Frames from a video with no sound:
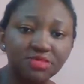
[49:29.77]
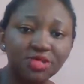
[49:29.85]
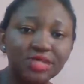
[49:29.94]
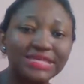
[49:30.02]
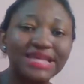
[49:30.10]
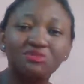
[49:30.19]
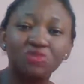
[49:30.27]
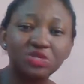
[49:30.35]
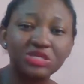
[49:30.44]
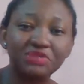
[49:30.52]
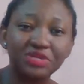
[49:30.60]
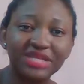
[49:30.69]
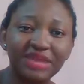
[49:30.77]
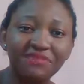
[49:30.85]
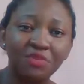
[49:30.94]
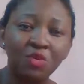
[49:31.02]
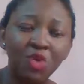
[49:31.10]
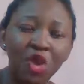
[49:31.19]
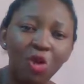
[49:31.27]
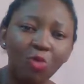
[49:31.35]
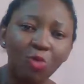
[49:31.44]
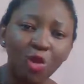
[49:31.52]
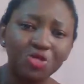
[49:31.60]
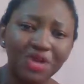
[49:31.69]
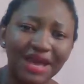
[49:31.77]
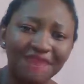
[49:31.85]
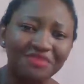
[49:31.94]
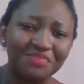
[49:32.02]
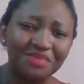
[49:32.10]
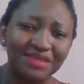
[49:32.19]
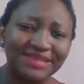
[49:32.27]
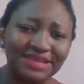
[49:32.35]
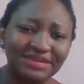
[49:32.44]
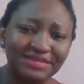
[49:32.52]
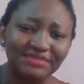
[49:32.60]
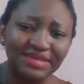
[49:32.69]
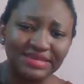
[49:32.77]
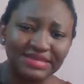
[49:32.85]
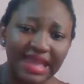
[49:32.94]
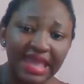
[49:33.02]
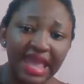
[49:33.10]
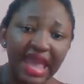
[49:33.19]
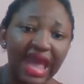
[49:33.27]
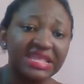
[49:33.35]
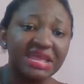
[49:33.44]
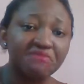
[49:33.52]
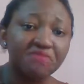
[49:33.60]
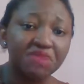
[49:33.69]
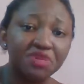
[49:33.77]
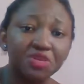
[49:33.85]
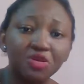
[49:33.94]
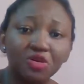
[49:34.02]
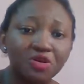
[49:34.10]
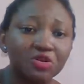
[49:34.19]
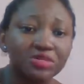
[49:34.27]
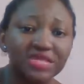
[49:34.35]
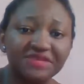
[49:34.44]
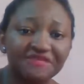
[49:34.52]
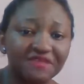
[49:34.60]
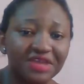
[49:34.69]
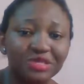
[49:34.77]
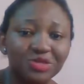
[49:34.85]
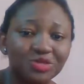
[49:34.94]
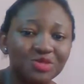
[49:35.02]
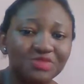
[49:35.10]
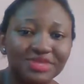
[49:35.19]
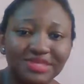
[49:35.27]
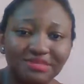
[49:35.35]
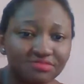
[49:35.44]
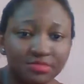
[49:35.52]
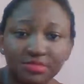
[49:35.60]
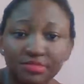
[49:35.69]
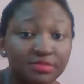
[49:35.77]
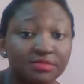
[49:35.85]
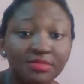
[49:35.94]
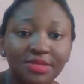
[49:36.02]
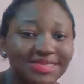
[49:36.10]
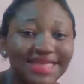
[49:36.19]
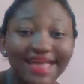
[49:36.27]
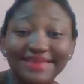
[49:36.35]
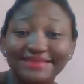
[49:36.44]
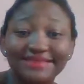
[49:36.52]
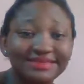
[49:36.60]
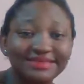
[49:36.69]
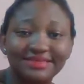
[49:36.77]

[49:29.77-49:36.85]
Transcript: Those are the most important people. Once you have your parents and your siblings there, and then maybe your closest friends or something, that's it.